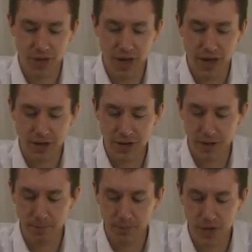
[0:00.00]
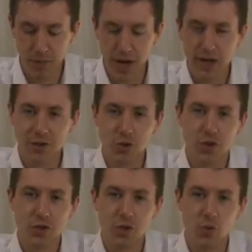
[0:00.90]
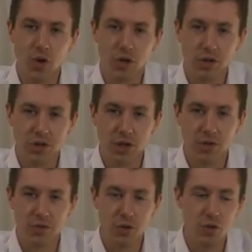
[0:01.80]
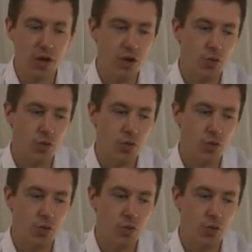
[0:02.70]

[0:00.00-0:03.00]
And come back and join us at Walker Tea Review,